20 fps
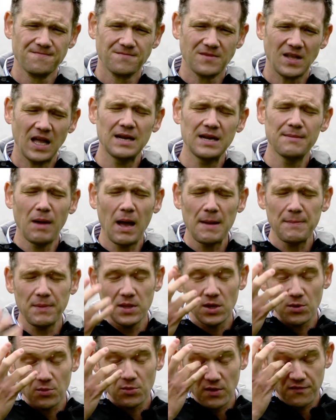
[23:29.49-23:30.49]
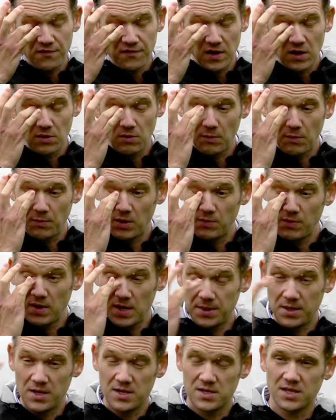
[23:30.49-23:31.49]
And it might be that we feel when we read
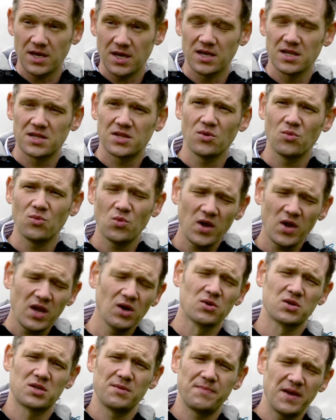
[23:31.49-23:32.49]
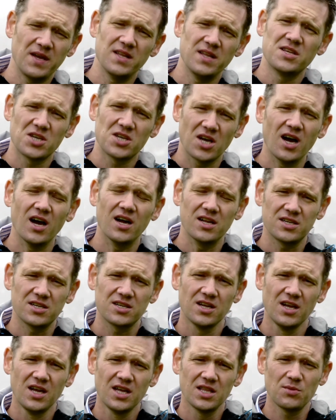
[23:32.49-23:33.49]
these things that we ought to be in charge,
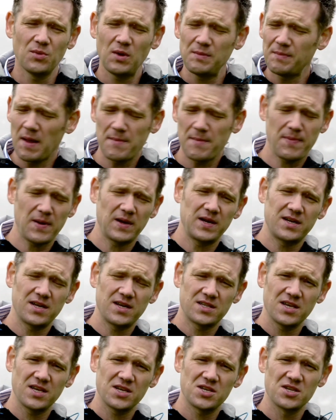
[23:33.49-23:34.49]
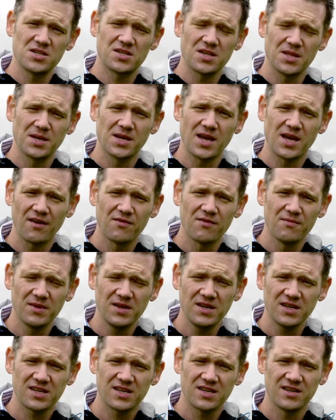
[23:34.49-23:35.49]
that we'd make better decisions than the
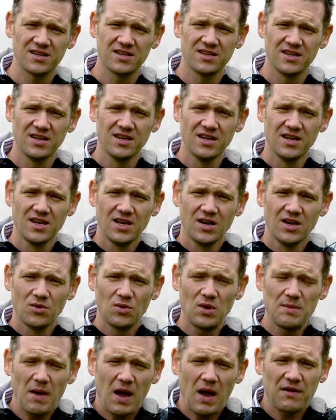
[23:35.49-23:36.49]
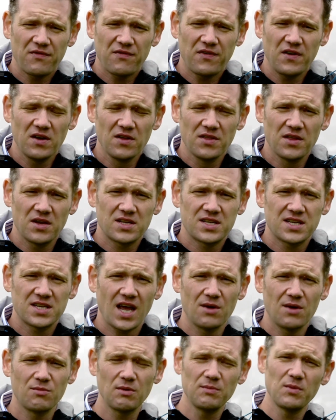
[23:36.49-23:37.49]
government. We might feel
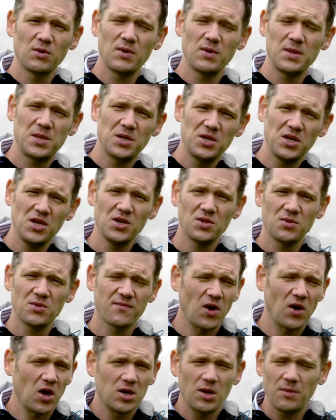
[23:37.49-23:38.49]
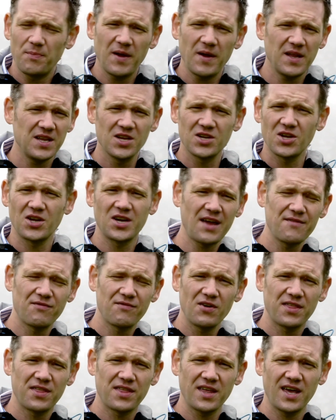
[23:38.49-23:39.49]
that when we read the news, we've got an opinion on
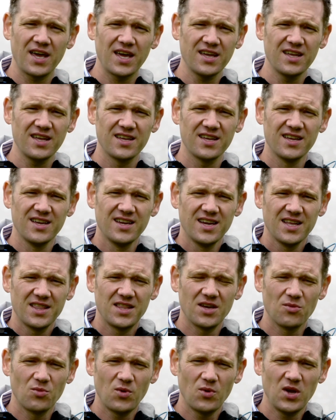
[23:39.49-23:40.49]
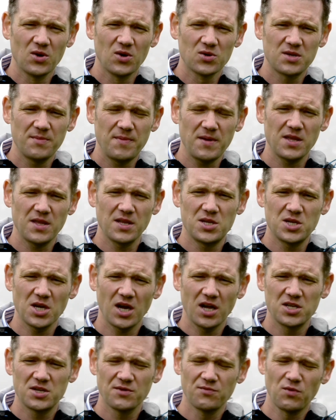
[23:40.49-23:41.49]
everything, that we ought to be the
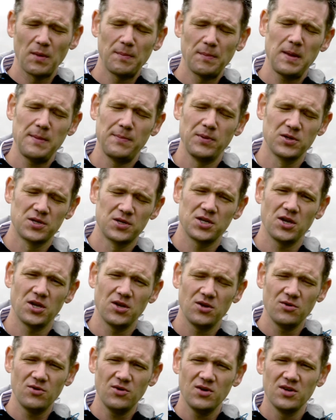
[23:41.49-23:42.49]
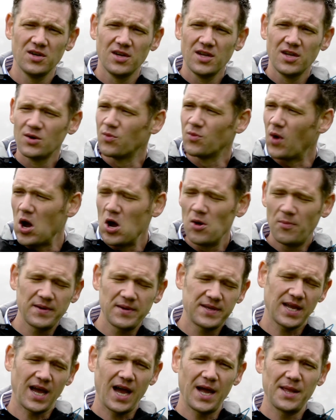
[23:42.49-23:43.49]
judge of what people do. Woe
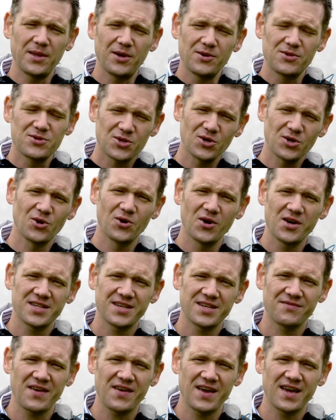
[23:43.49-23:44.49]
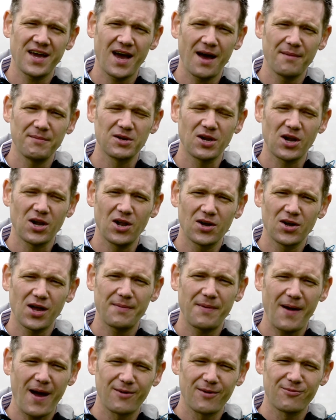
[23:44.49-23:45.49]
betide those tourists if they come and clog up
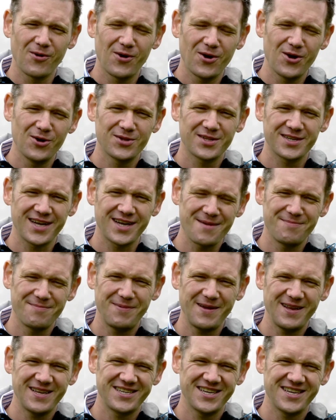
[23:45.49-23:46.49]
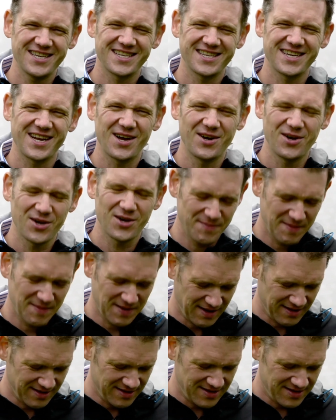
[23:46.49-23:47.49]
our roads and our beaches and our
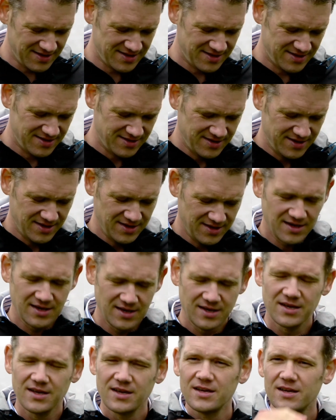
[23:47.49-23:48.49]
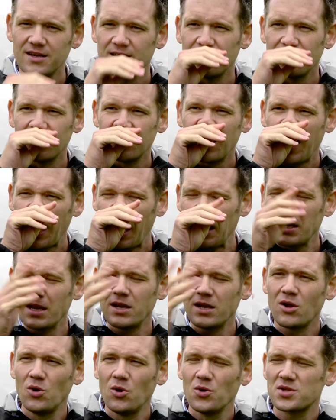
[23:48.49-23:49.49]
hospitals. And it
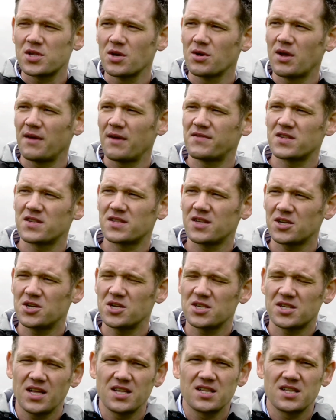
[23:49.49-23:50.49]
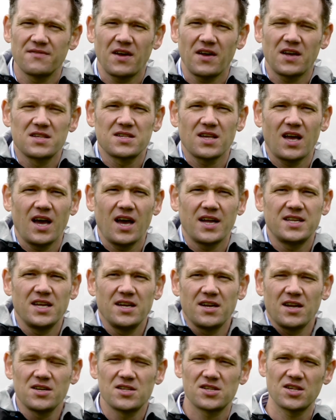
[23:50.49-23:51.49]
also gives us such a sense of anxiety and
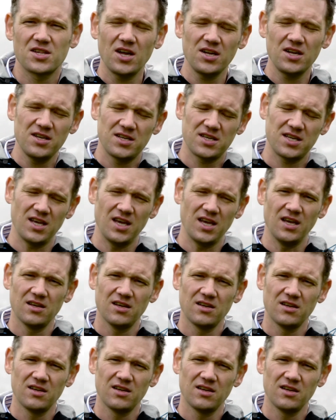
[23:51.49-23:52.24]
uncertainty.